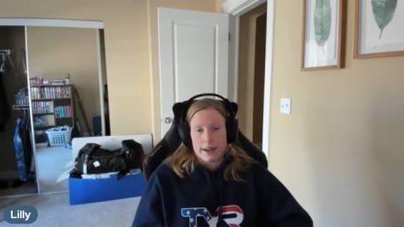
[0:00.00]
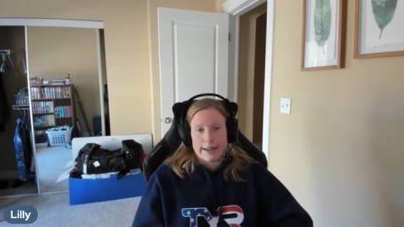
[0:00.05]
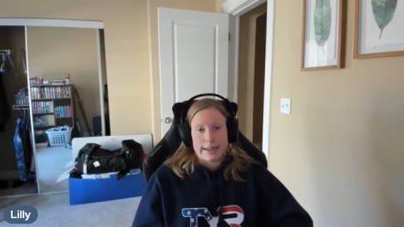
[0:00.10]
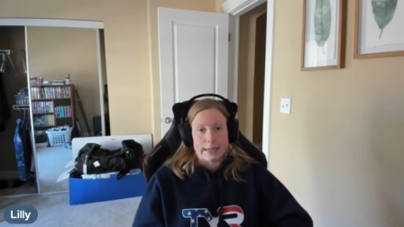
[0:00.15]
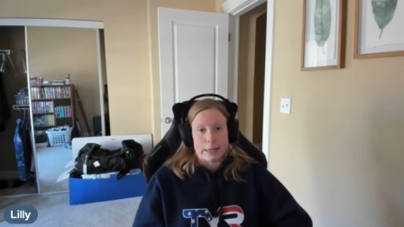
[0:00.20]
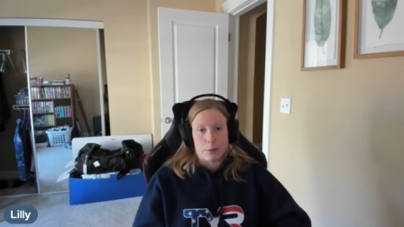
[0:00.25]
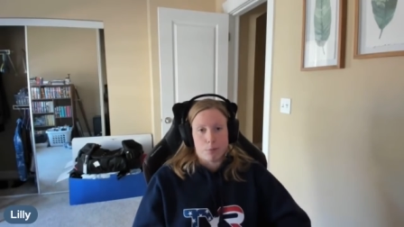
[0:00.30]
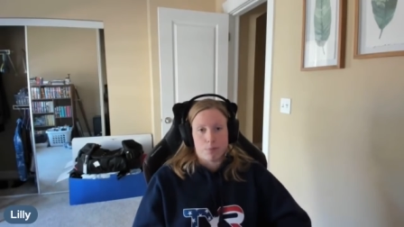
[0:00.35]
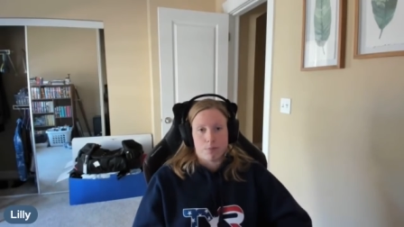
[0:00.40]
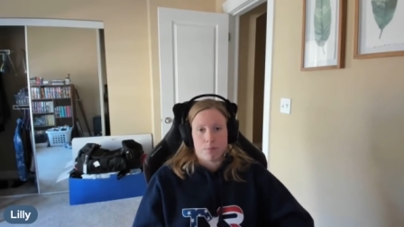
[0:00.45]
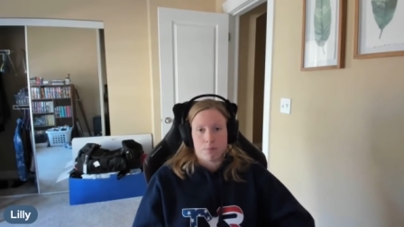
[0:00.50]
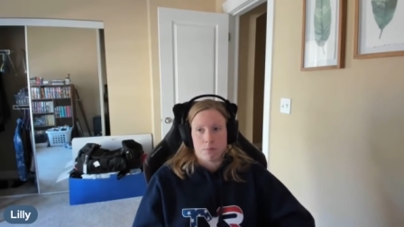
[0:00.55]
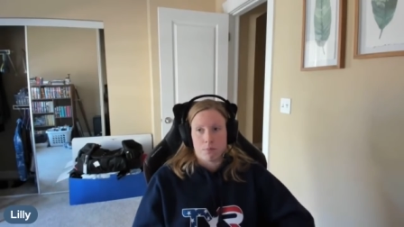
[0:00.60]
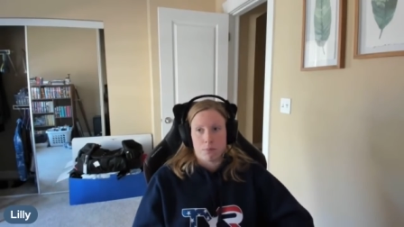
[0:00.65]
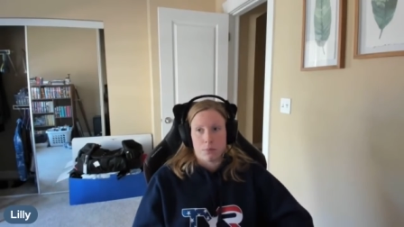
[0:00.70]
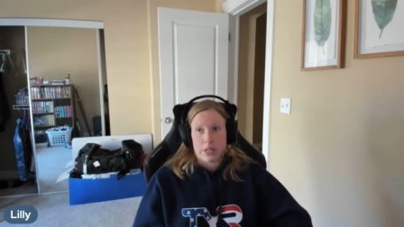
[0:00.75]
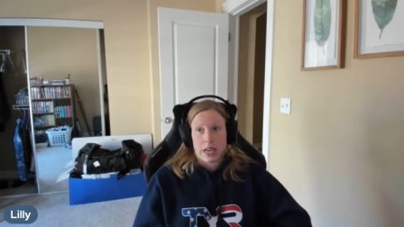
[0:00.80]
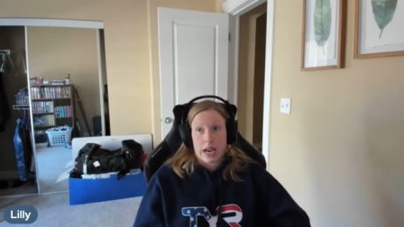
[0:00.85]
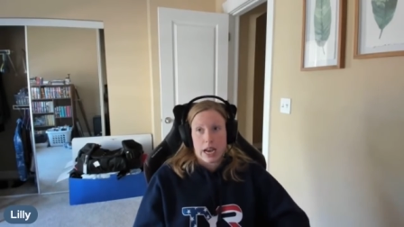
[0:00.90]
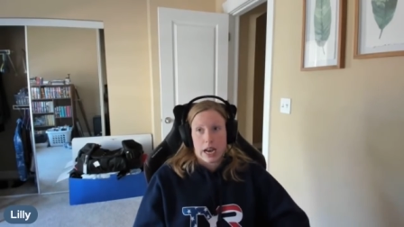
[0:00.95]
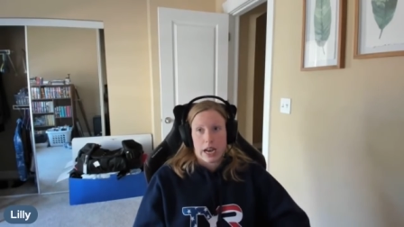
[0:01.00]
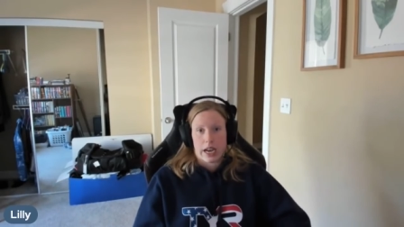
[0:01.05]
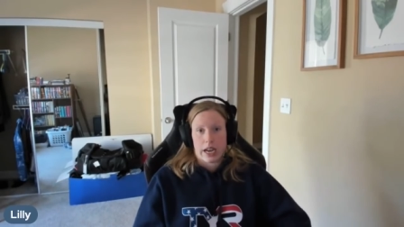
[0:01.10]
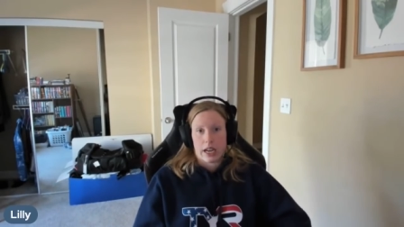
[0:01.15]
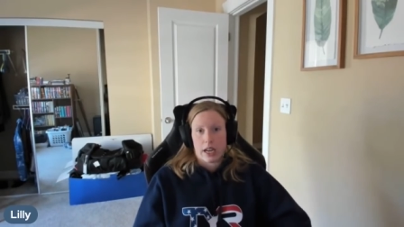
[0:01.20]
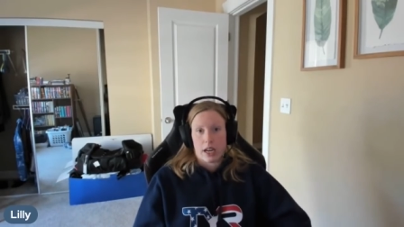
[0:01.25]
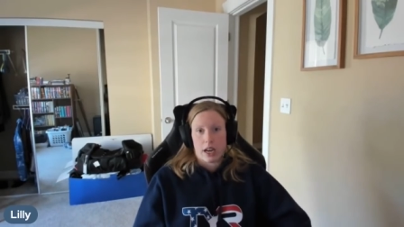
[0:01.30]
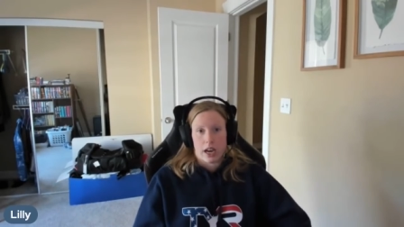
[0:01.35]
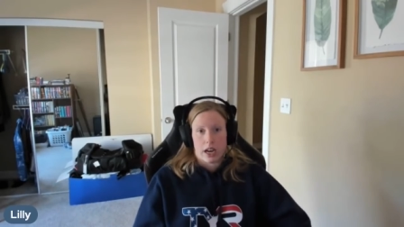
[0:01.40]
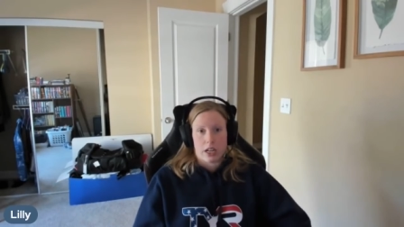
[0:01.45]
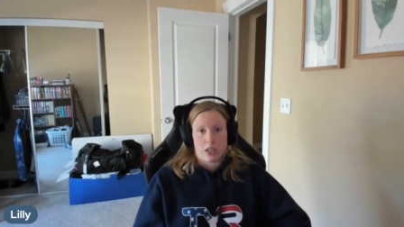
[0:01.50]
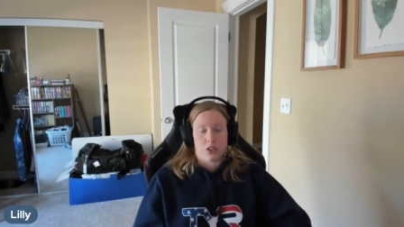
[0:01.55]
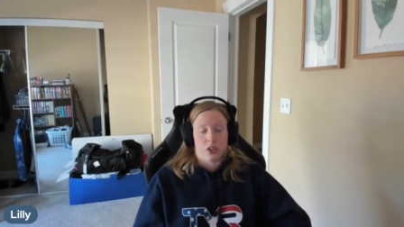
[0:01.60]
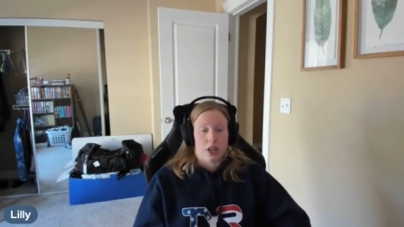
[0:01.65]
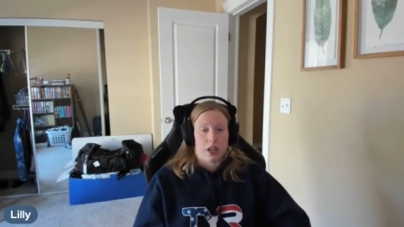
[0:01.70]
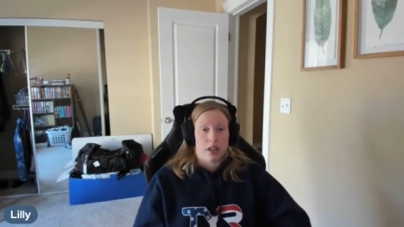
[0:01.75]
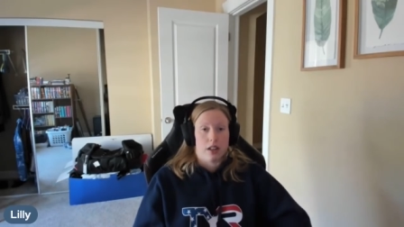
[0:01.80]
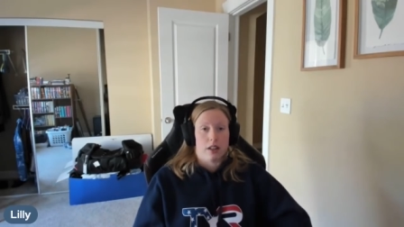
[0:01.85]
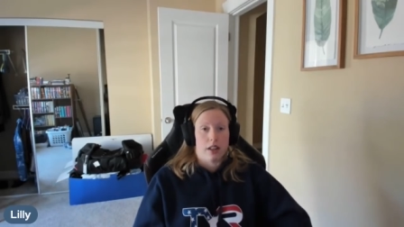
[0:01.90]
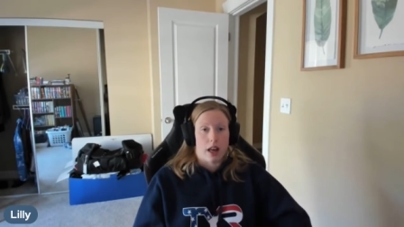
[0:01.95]
Um, but yeah, I I
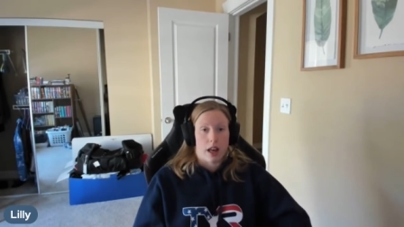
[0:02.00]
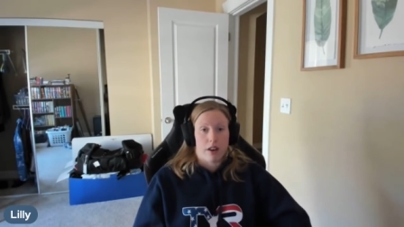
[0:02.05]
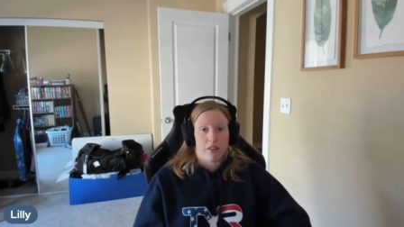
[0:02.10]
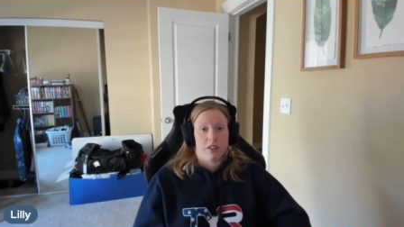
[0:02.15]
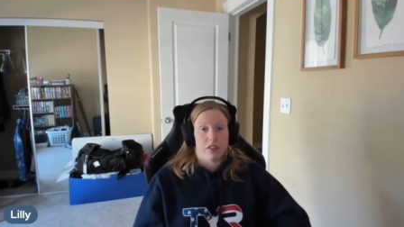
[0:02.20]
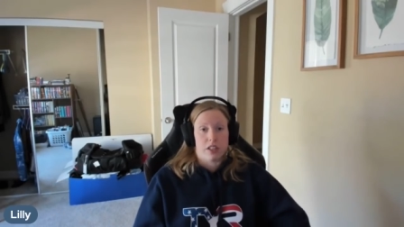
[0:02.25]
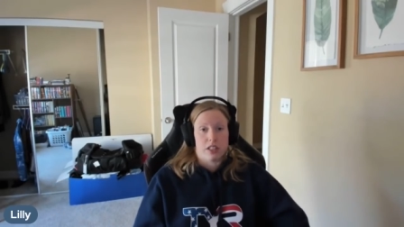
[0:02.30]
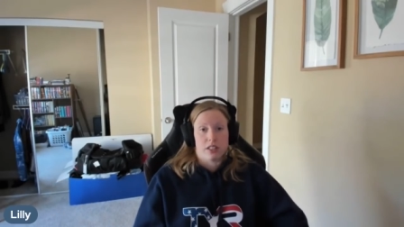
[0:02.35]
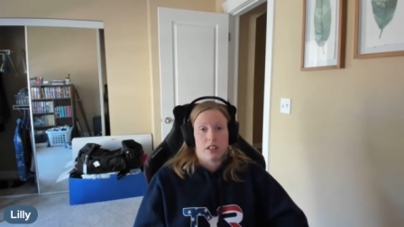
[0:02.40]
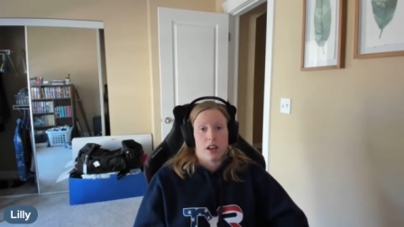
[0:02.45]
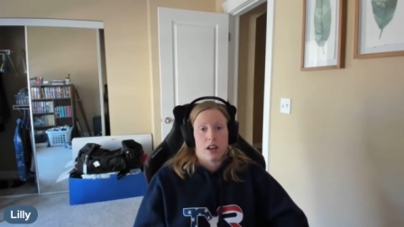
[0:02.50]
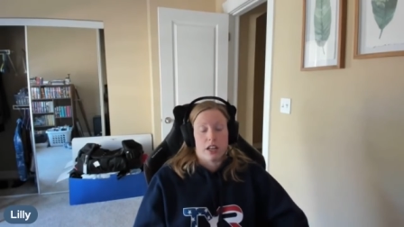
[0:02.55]
train a lot of freestyle.